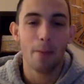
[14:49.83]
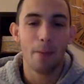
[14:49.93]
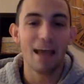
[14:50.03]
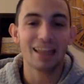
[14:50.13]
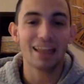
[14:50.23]

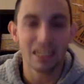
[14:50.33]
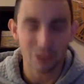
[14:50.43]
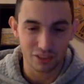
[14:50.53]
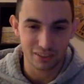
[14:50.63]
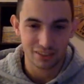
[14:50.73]
Matt
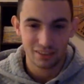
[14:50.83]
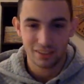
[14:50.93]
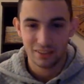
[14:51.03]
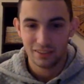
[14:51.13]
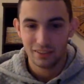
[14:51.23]
Leinart,
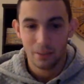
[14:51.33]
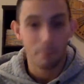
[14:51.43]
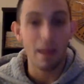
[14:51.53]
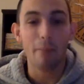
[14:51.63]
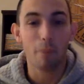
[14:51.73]

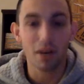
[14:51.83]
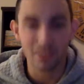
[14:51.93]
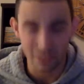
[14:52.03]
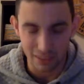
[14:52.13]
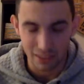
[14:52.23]
Matt
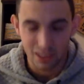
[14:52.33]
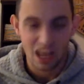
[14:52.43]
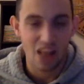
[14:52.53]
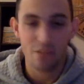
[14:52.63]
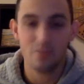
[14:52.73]
Barkley.
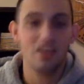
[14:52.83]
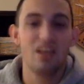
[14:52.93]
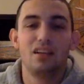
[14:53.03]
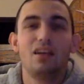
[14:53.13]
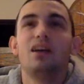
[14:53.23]

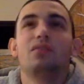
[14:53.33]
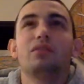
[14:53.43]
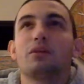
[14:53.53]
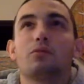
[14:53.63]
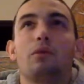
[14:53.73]

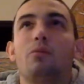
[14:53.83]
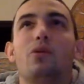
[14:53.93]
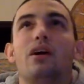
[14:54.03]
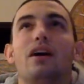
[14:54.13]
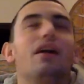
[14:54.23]
There was one
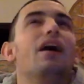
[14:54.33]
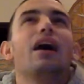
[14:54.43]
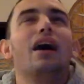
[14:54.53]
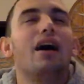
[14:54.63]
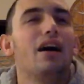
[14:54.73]
more.
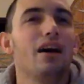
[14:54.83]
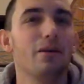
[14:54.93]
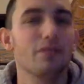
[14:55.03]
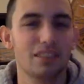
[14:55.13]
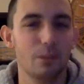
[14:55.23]
I
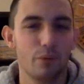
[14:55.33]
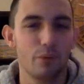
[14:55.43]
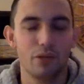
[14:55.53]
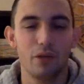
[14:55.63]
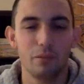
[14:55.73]
was going to say Brady
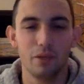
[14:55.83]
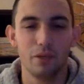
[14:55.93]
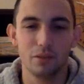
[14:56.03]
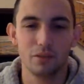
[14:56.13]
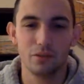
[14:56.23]
Quinn, but no, he
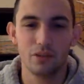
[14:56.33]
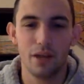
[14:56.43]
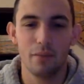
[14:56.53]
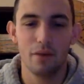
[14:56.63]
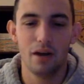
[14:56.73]
went to Notre Dame.